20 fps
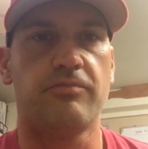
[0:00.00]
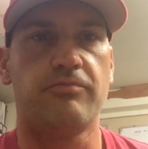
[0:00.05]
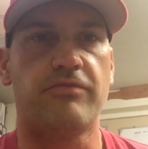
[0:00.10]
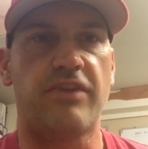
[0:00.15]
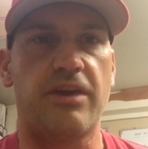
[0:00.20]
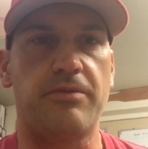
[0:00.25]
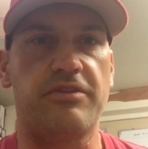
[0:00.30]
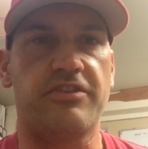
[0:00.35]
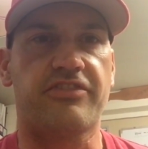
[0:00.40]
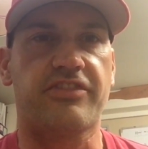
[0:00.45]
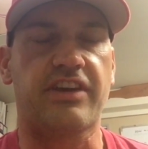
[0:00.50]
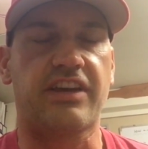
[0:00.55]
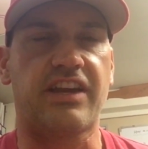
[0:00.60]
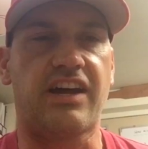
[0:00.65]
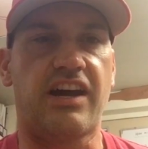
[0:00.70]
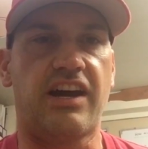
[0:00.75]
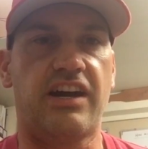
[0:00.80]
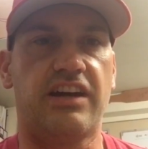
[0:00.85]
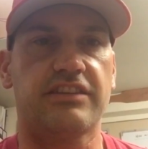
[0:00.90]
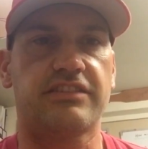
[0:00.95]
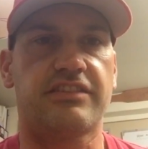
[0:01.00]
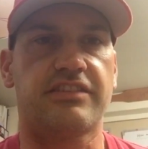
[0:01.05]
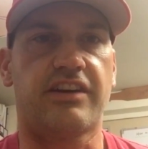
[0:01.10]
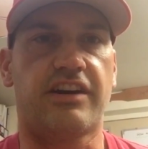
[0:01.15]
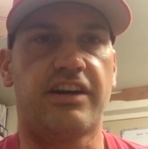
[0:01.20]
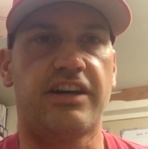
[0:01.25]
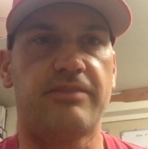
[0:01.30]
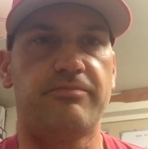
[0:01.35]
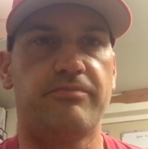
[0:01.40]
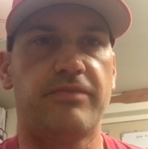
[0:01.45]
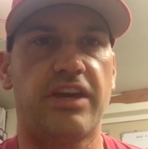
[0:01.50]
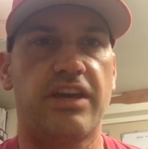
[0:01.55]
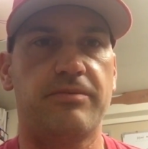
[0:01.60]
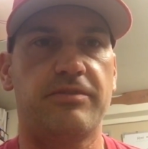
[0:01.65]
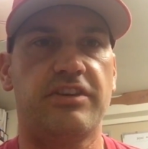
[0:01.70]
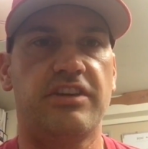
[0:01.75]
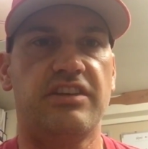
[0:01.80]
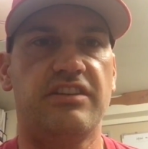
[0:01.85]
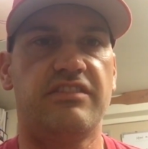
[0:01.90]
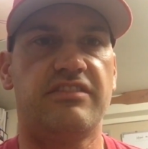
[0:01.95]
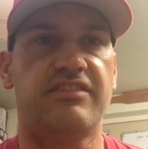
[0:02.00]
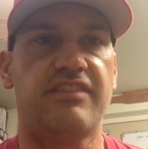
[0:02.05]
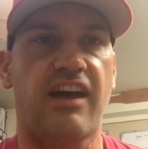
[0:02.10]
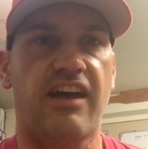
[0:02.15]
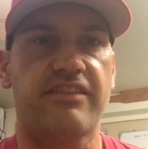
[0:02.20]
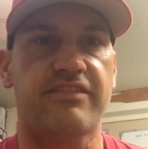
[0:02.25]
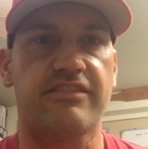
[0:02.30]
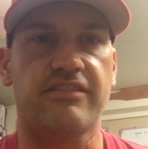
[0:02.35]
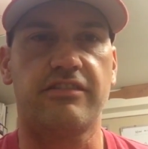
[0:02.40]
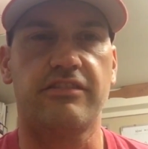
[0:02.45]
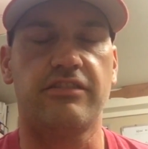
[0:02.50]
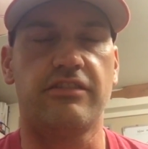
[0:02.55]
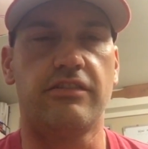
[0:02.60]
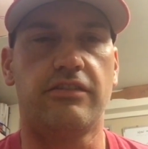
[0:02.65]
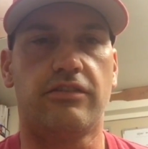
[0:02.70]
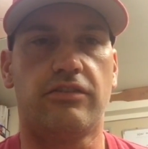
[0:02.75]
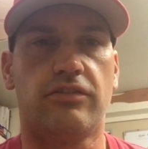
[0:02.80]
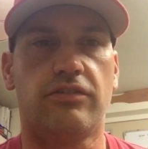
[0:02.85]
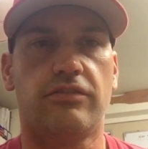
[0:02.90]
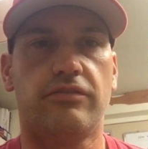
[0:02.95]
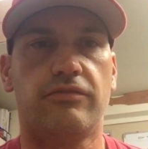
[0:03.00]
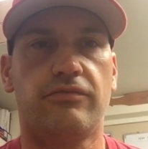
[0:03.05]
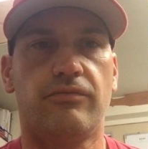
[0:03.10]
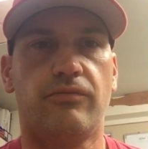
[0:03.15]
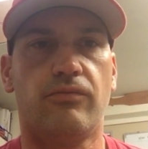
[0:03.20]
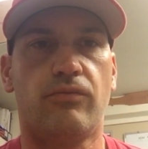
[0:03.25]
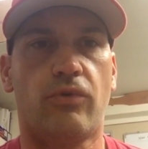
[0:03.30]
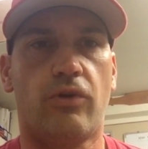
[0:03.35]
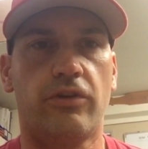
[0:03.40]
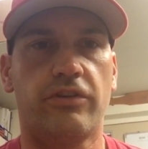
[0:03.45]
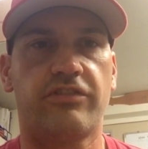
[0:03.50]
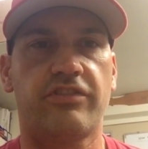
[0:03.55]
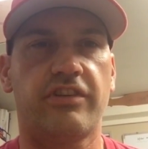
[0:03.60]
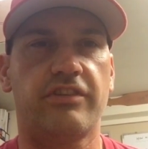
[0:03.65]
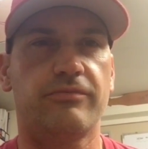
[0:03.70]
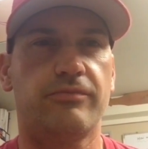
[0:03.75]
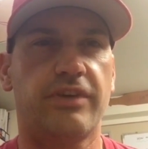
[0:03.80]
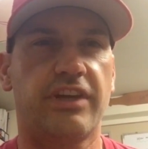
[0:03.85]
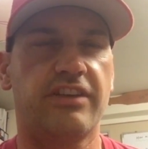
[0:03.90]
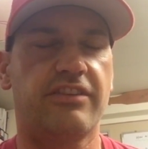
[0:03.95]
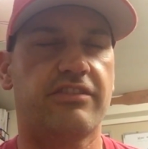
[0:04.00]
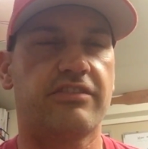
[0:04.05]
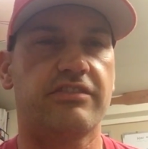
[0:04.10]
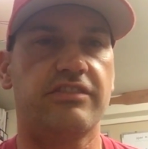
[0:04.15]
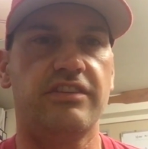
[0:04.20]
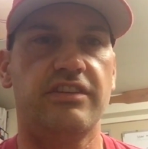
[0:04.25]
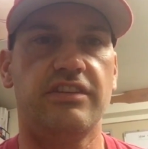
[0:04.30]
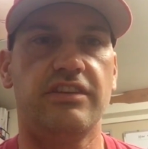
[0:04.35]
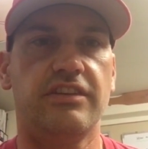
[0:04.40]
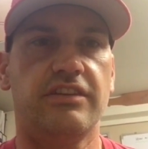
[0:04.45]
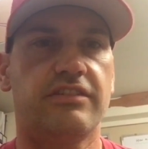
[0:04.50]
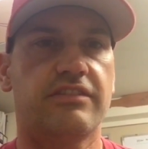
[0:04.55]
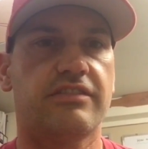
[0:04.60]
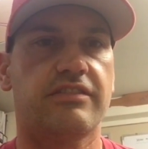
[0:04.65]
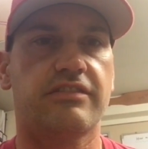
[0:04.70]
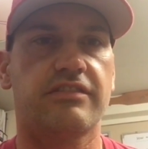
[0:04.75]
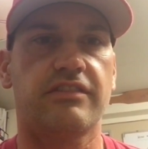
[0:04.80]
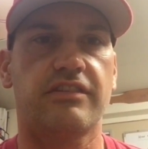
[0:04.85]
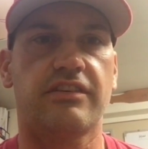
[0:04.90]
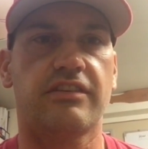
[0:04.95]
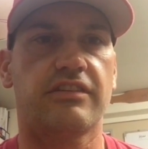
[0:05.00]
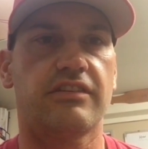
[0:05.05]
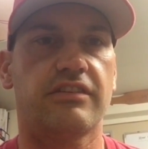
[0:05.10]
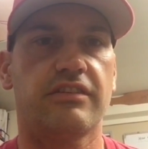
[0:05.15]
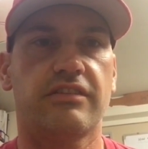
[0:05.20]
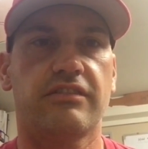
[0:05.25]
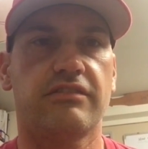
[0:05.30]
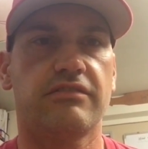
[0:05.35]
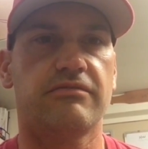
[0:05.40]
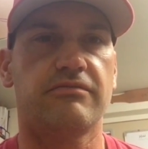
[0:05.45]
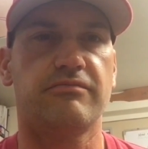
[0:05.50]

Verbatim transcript: Maybe he's got a hard time. Maybe he doesn't know what and when to eat. Uh,